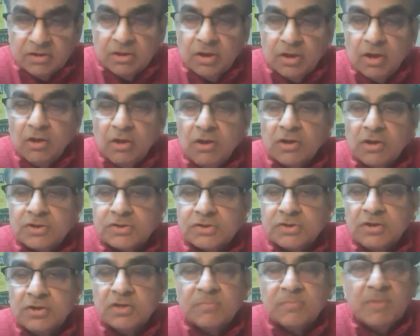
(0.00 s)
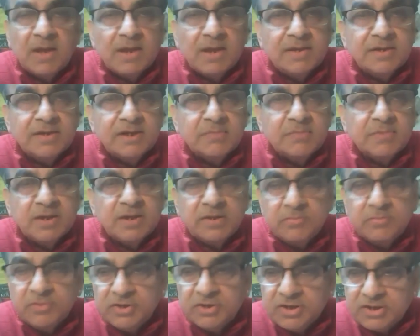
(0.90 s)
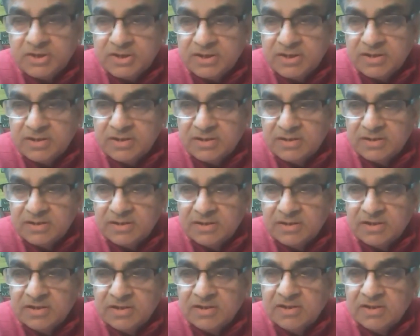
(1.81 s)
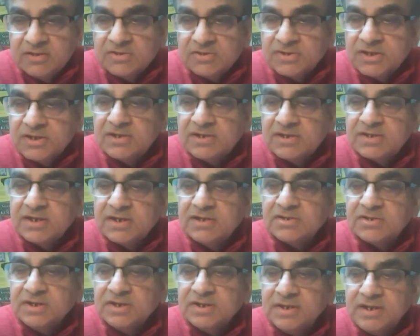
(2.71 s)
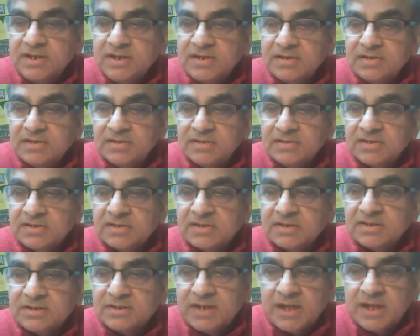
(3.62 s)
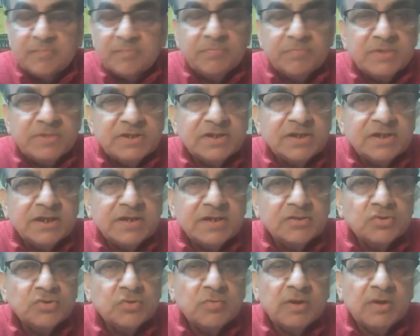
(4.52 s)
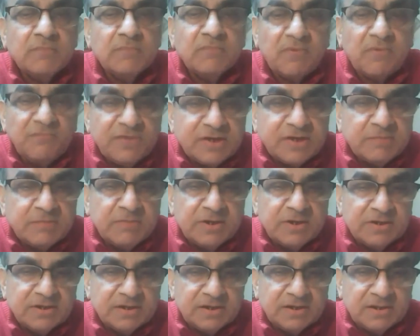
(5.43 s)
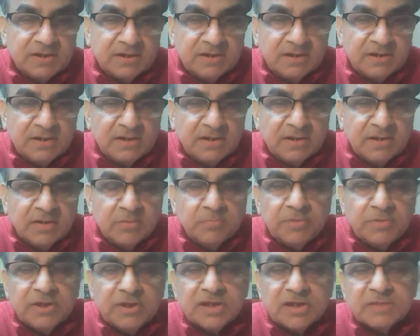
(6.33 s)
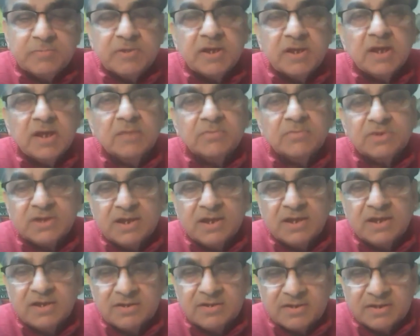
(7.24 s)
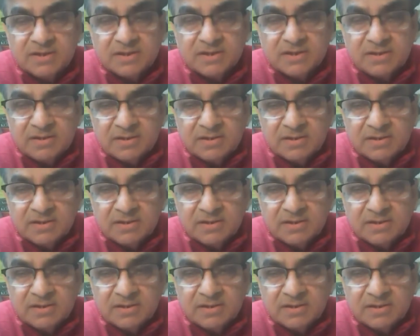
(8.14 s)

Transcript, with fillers: Laws not blinded by immunity. Citizens' needs take precedence over profitability. Peace becomes reality.